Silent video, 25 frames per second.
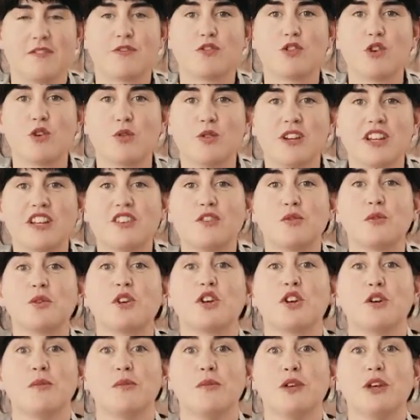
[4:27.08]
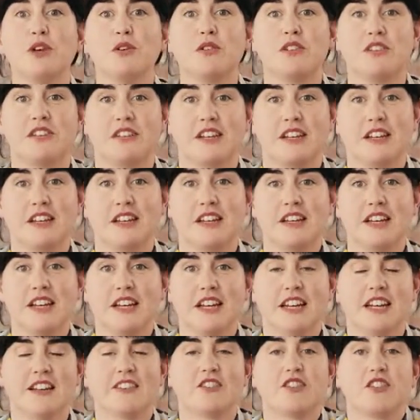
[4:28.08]
They've grown into a community.
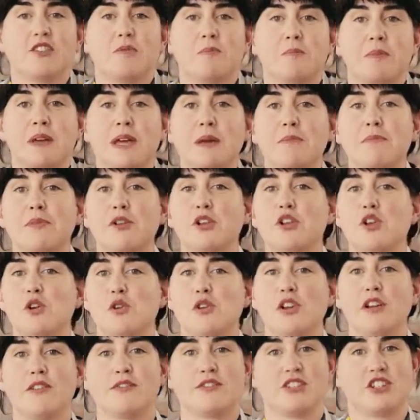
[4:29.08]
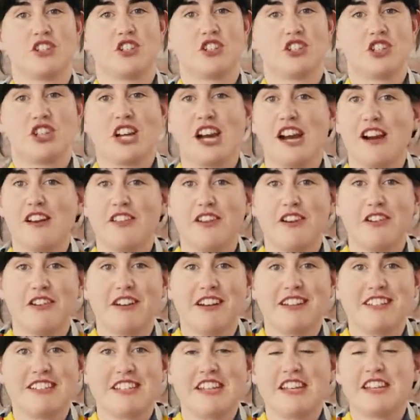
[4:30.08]
It's just people who love to share their
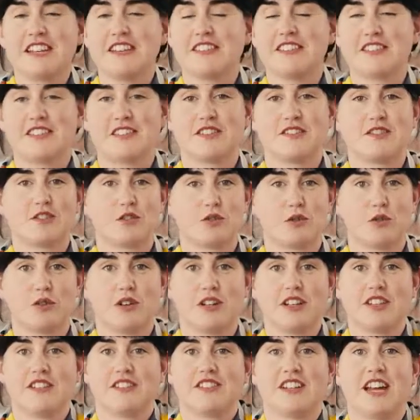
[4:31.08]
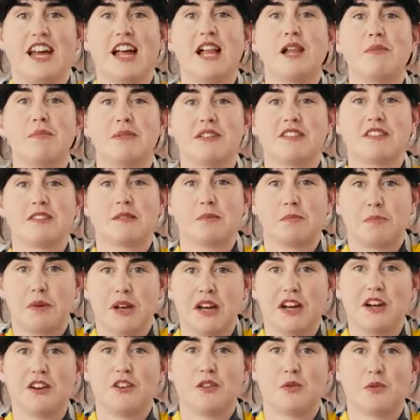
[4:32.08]
ideas and stories to help
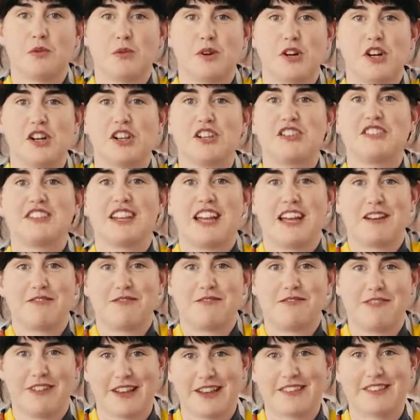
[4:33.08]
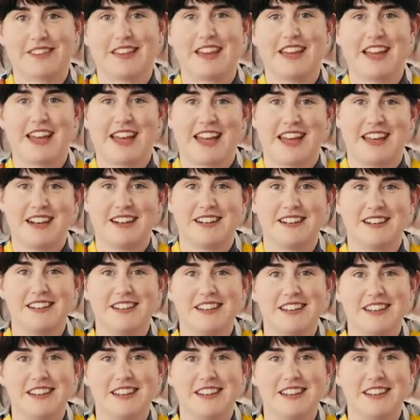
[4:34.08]
inspire the world to get fixing again.